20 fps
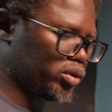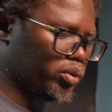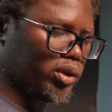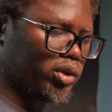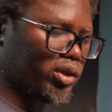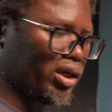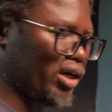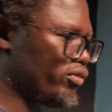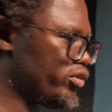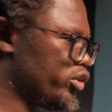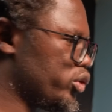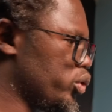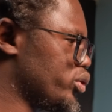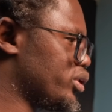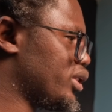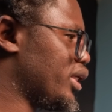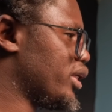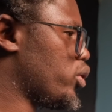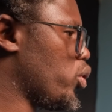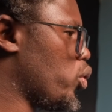When you have
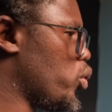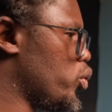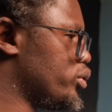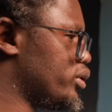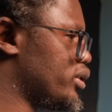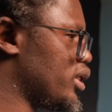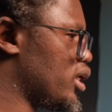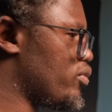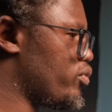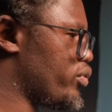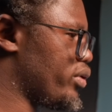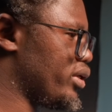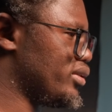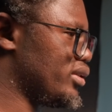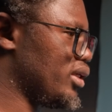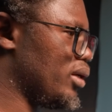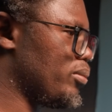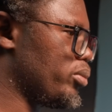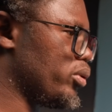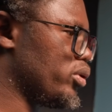shows like Ozark, for
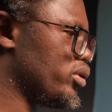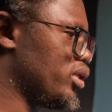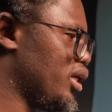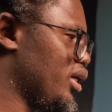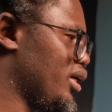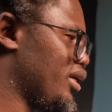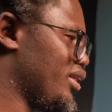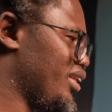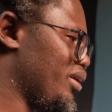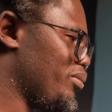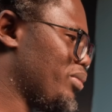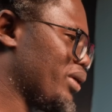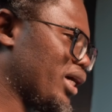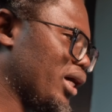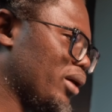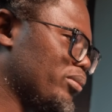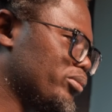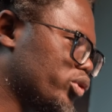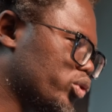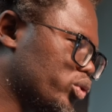example, they
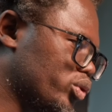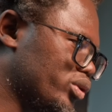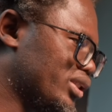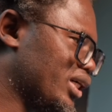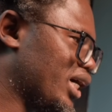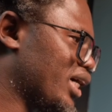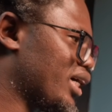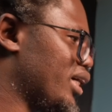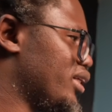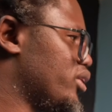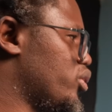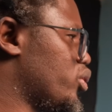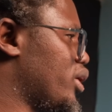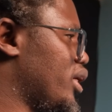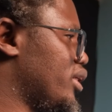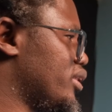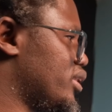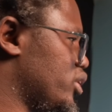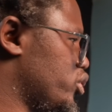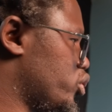become too dark and you
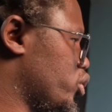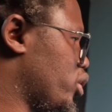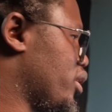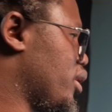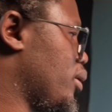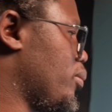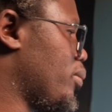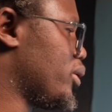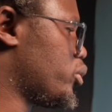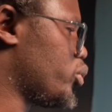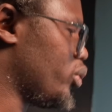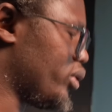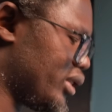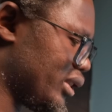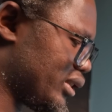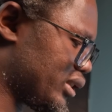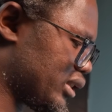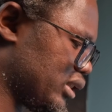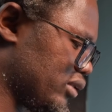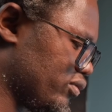can't enjoy them. But with
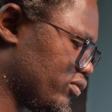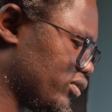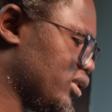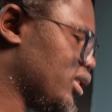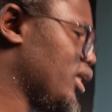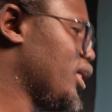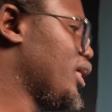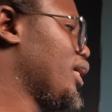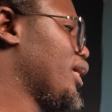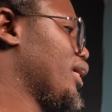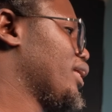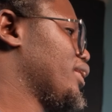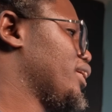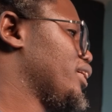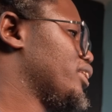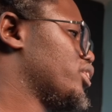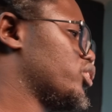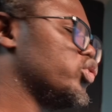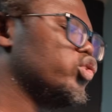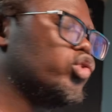this TV,
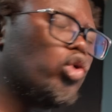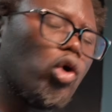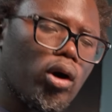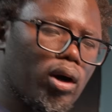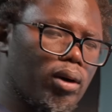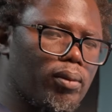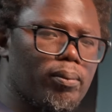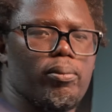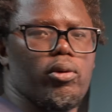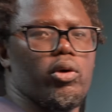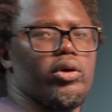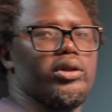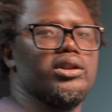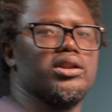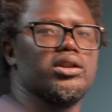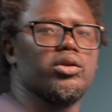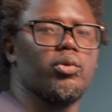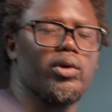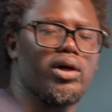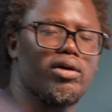there is no
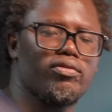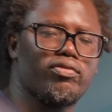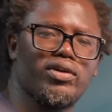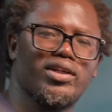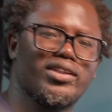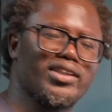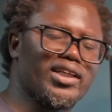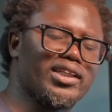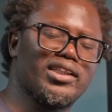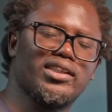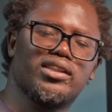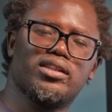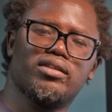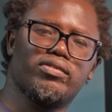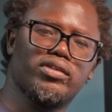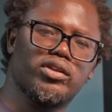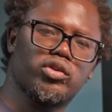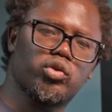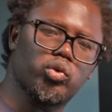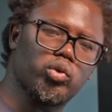point where I felt that the
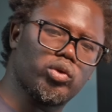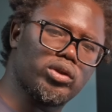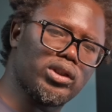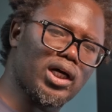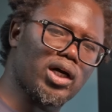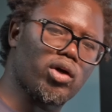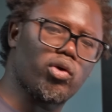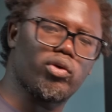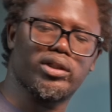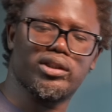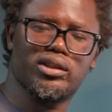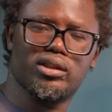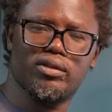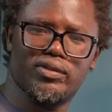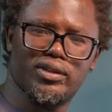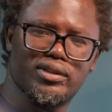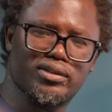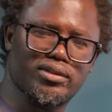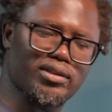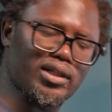TV is too dark or the
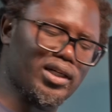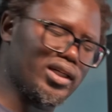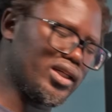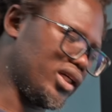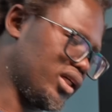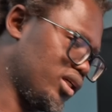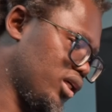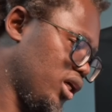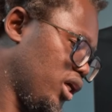TV is struggling.